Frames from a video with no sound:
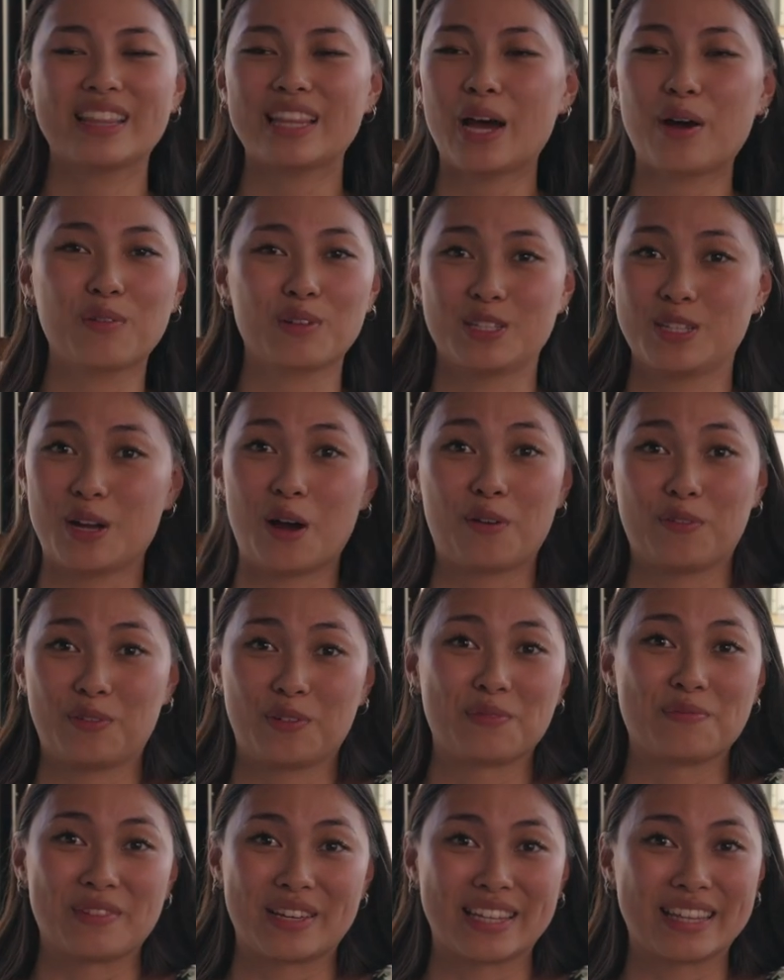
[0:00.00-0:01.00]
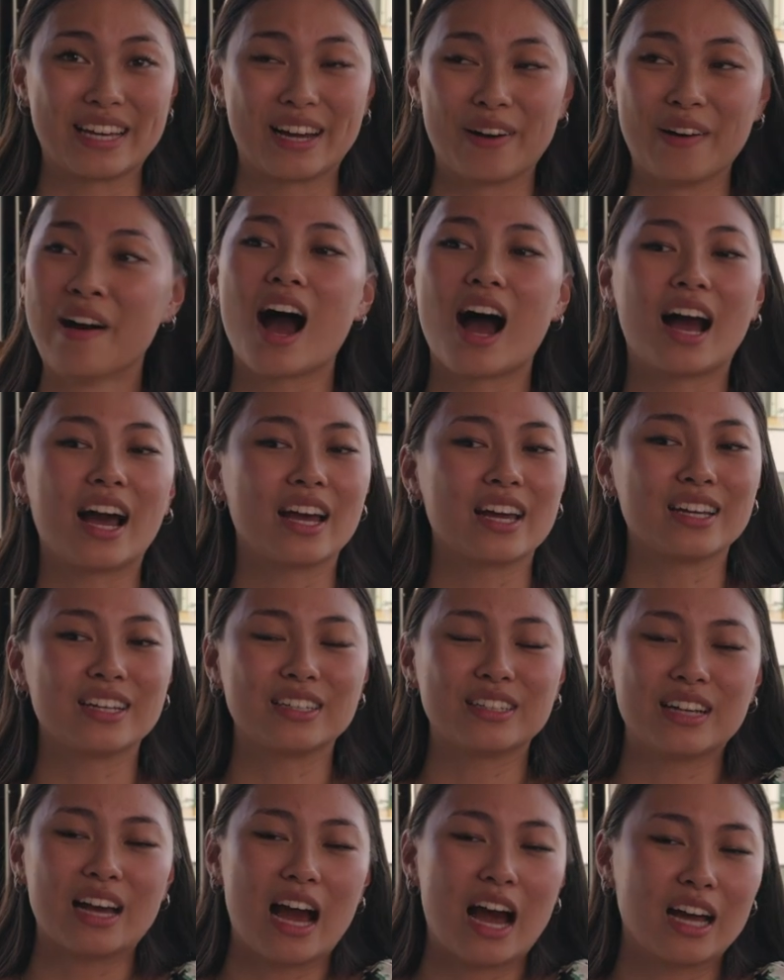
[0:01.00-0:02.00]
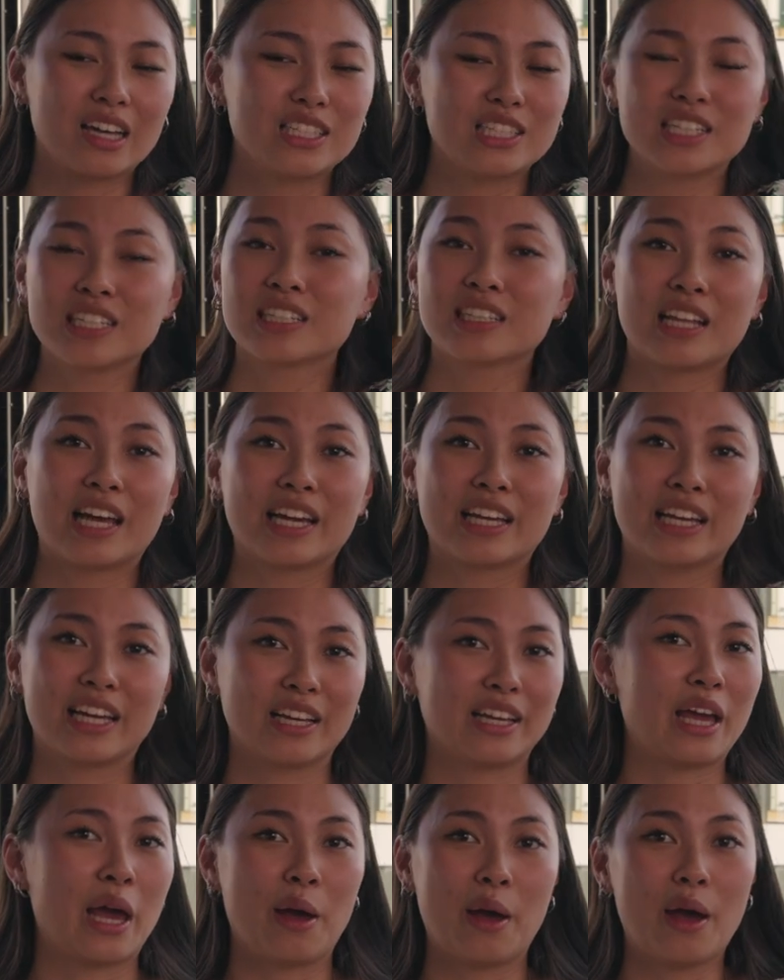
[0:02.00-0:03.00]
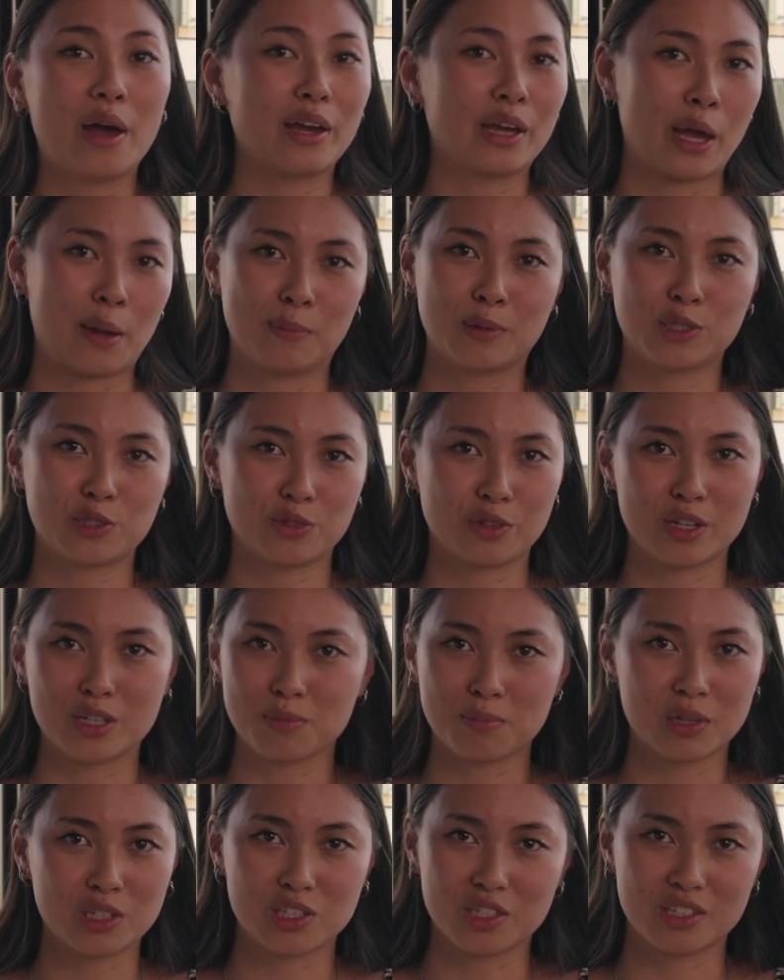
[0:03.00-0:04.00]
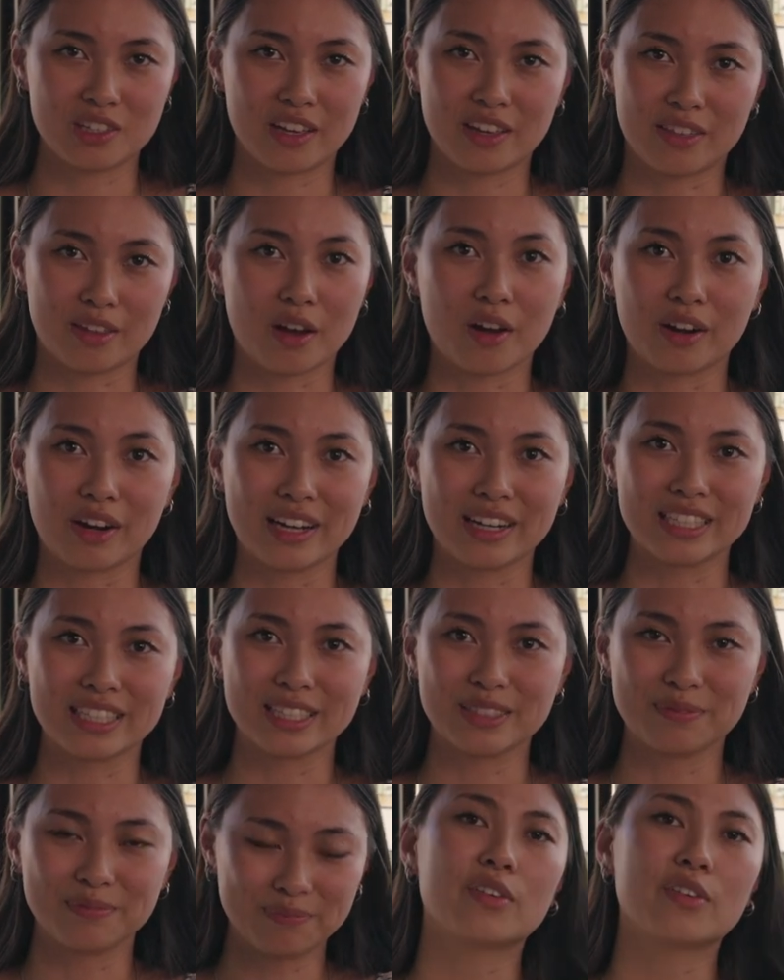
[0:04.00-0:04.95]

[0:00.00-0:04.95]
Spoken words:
That was not for me though. I didn't like chemistry as much as I thought I did.